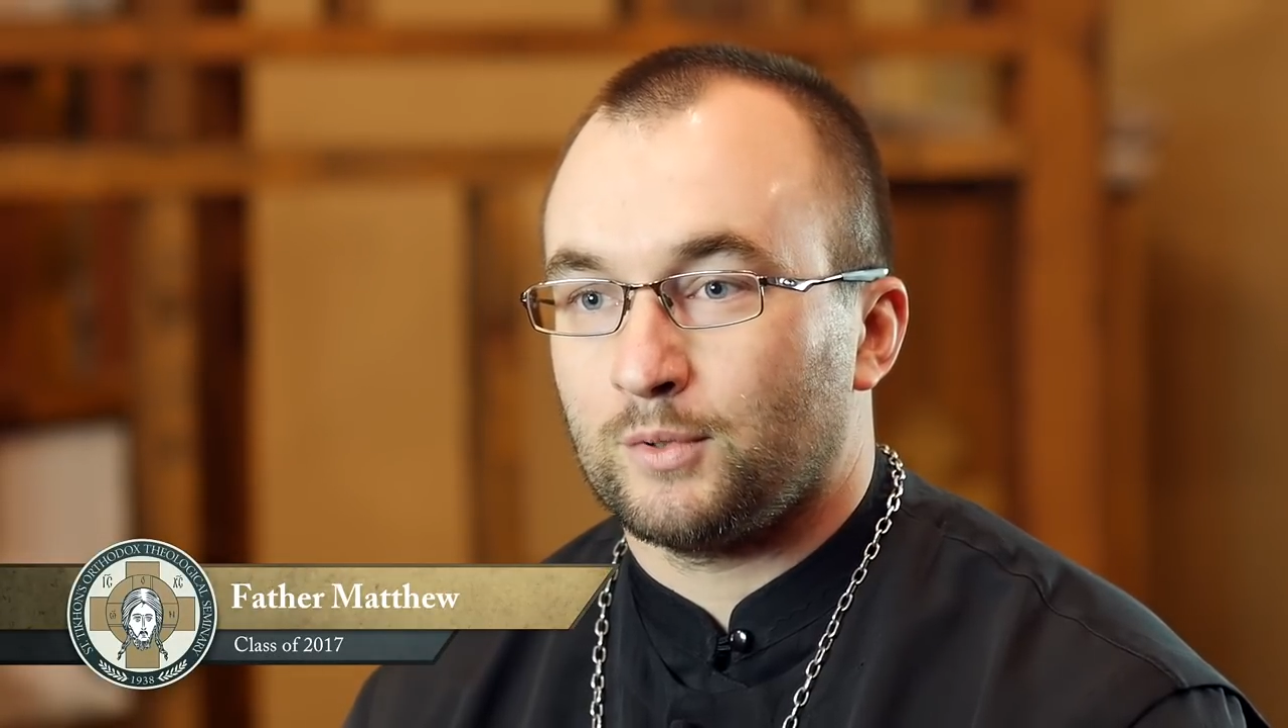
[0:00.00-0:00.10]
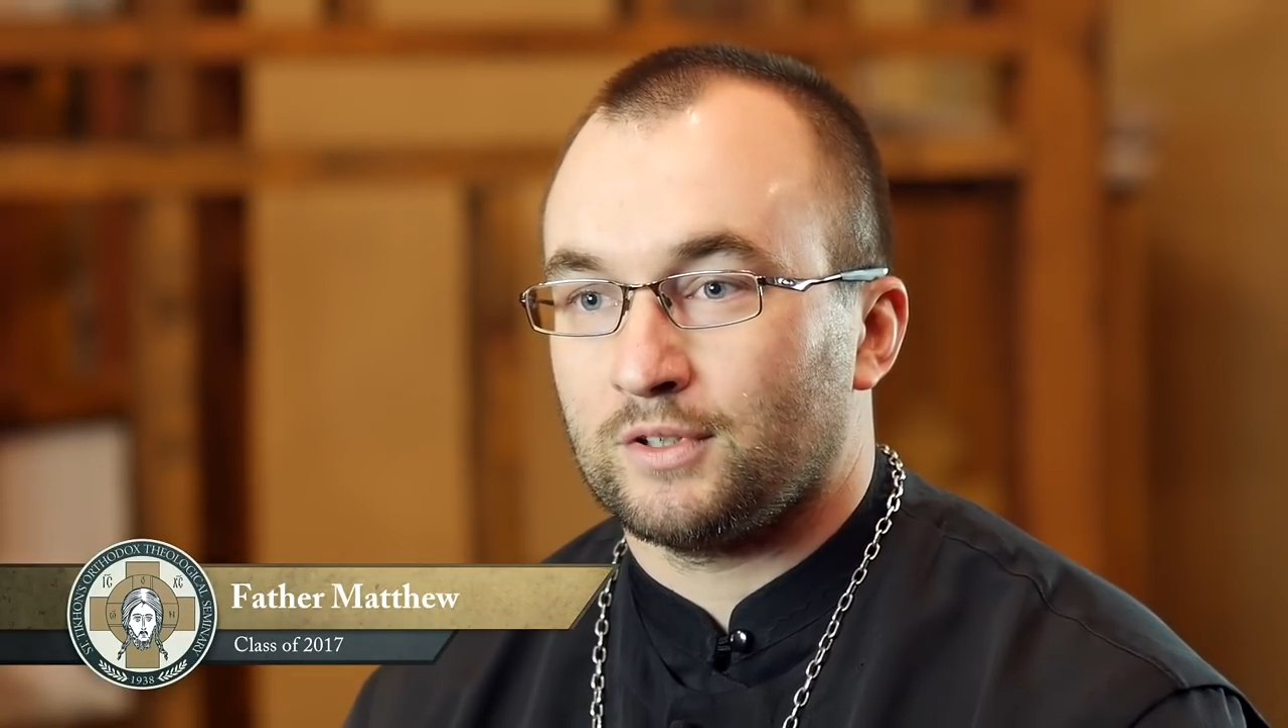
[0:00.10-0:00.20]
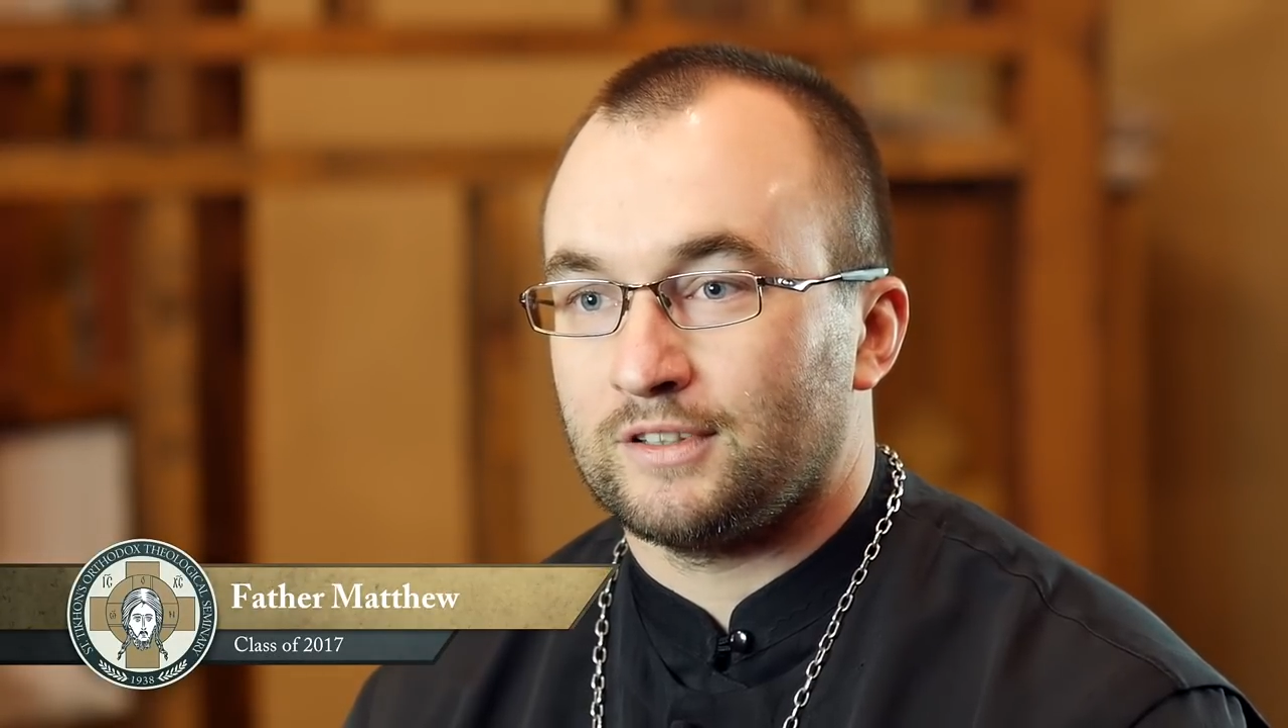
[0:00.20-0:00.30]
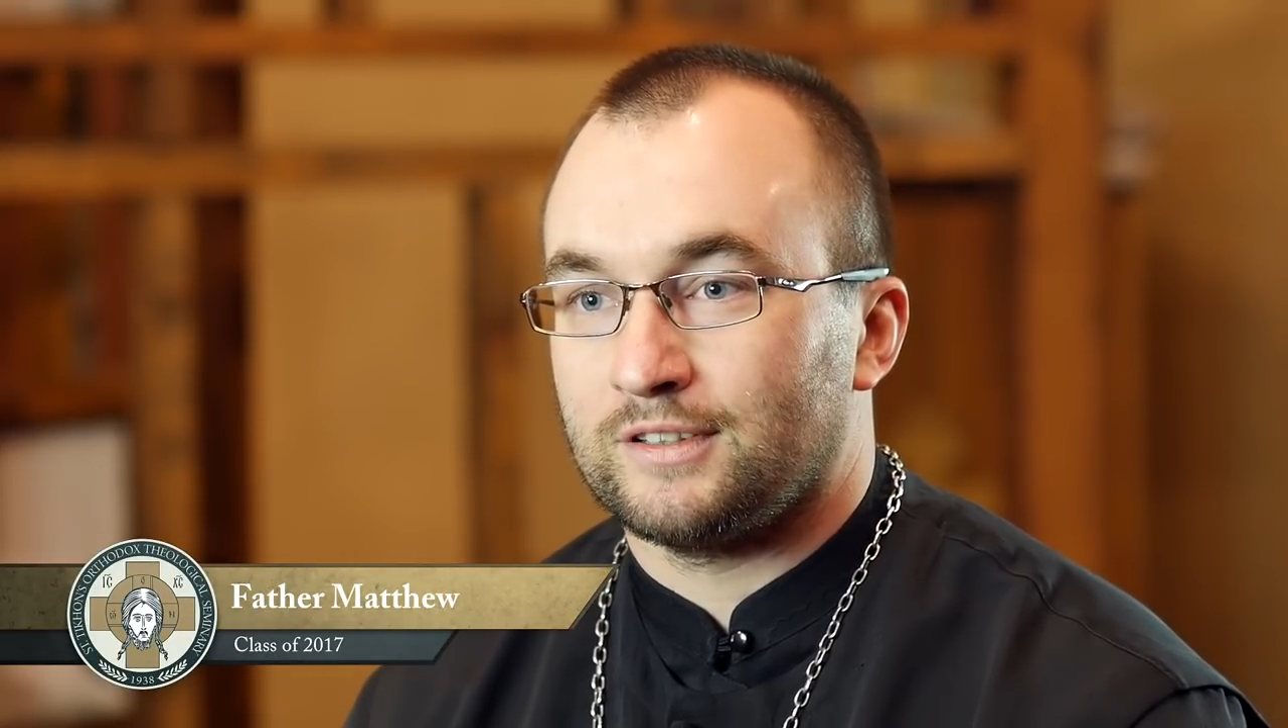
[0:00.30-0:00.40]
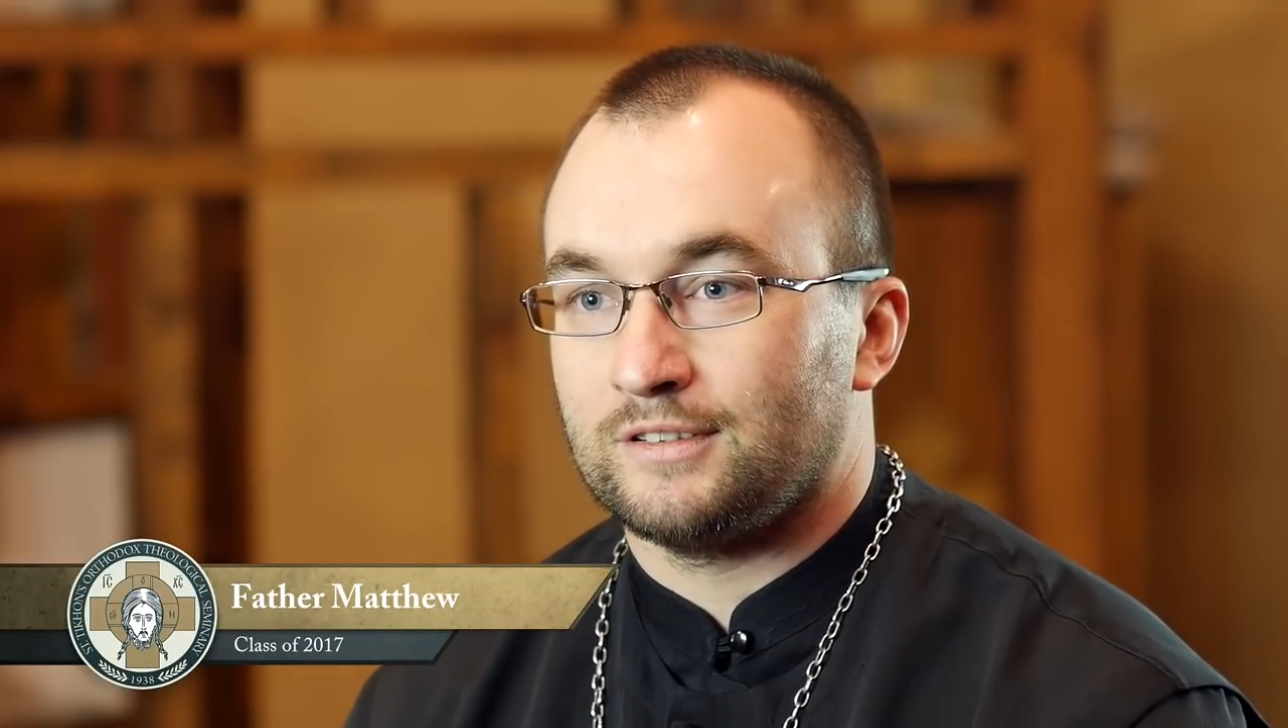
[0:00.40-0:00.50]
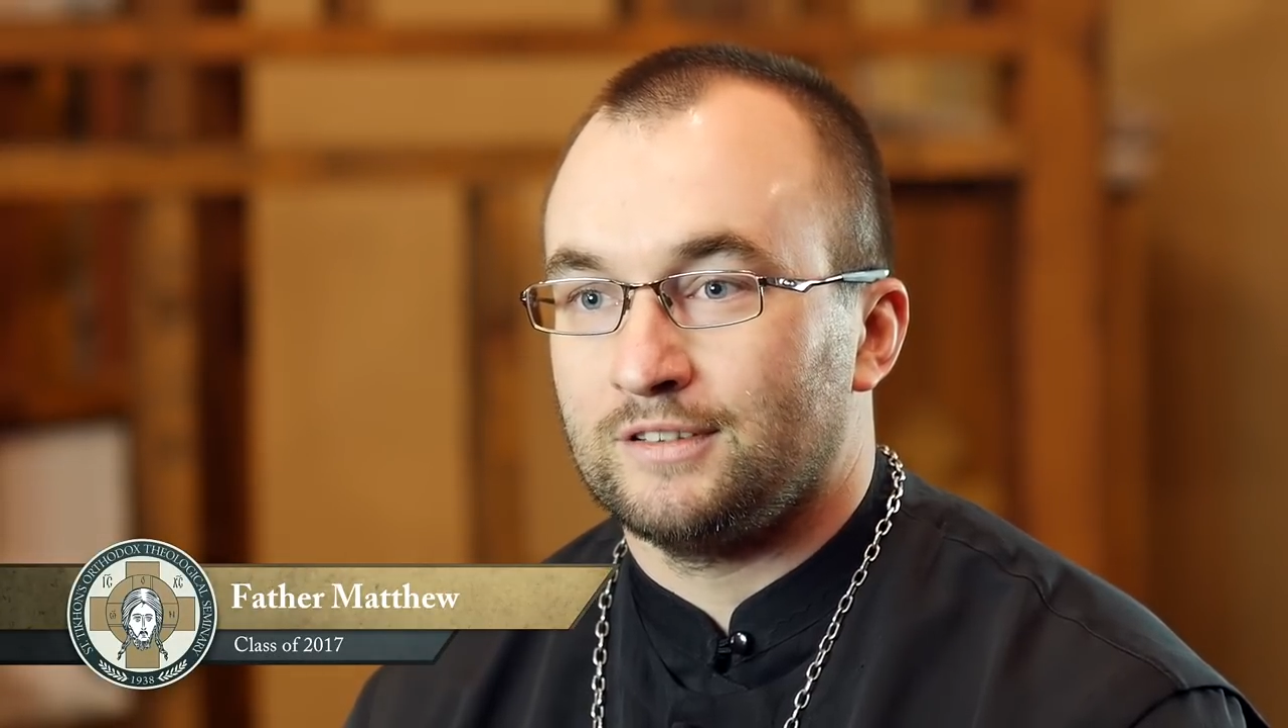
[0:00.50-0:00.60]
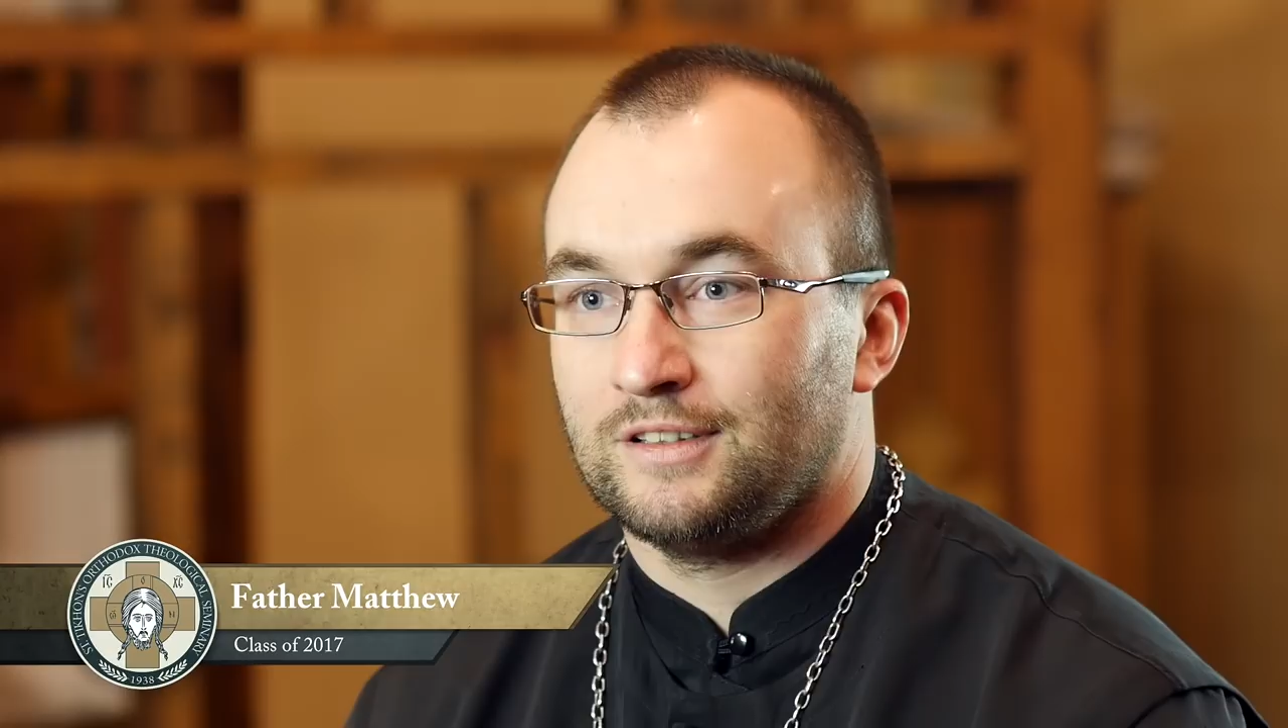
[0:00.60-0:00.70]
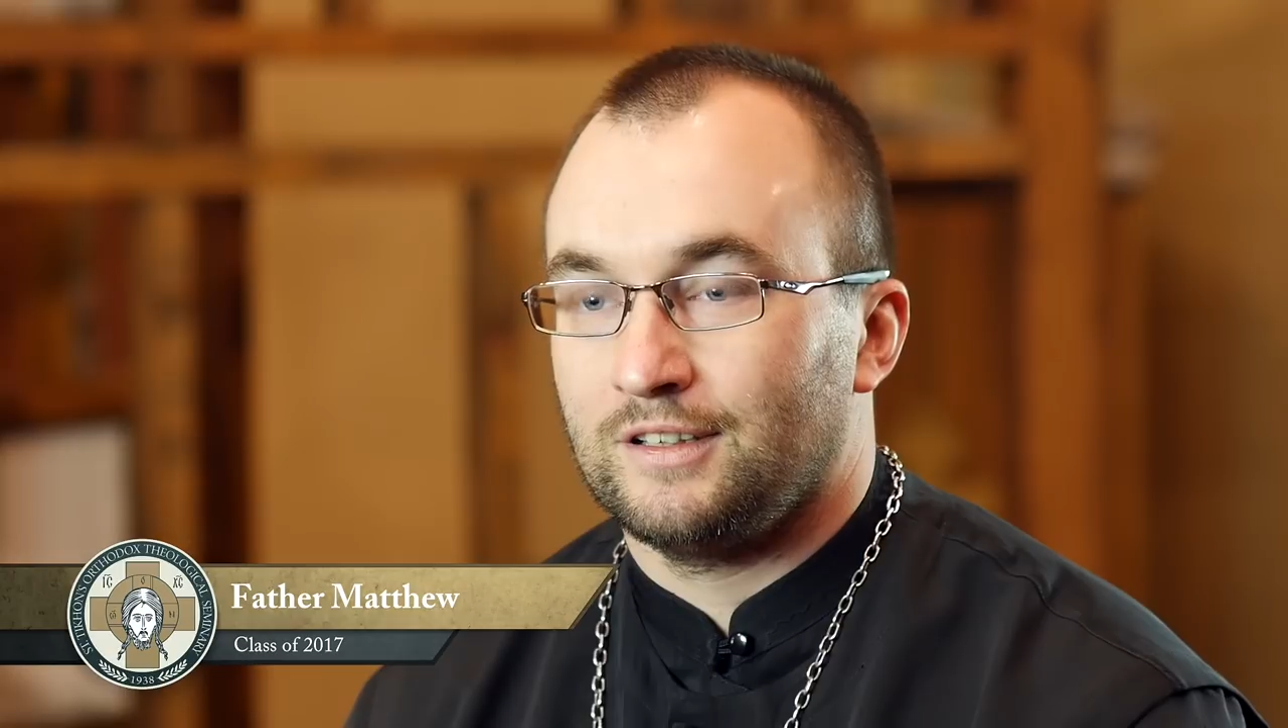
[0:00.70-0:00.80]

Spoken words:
Brooklyn